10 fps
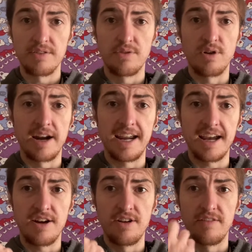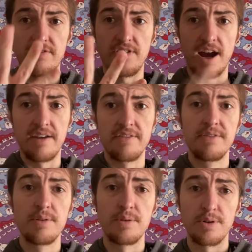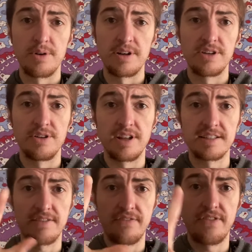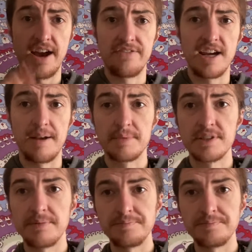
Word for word: for a count of five. We're going to do this five times.